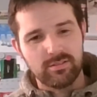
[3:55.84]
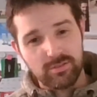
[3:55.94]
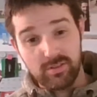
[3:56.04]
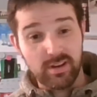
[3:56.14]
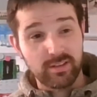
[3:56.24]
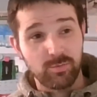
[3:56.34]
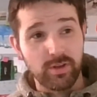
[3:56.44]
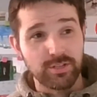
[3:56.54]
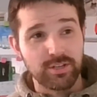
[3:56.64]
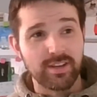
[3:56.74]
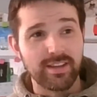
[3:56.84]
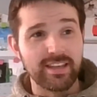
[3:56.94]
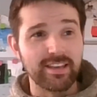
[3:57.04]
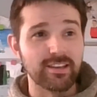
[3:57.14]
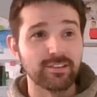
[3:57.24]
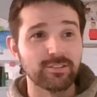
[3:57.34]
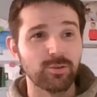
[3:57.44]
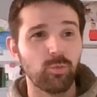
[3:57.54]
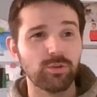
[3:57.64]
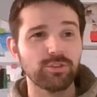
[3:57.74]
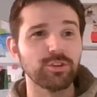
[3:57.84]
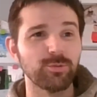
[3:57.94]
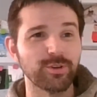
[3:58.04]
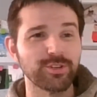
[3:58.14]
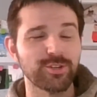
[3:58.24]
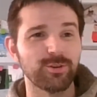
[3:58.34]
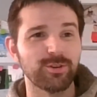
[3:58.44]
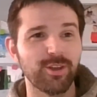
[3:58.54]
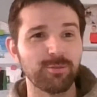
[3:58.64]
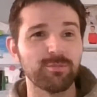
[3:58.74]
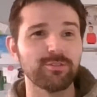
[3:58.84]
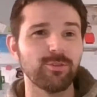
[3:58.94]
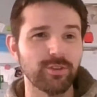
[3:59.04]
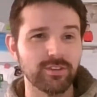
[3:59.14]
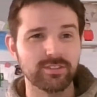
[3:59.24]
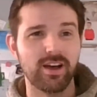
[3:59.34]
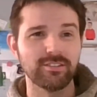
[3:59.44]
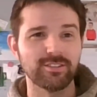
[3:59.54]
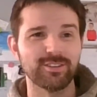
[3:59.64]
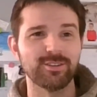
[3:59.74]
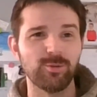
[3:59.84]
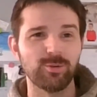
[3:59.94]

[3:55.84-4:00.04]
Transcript: So the next question is, what do you wish you had known before you started in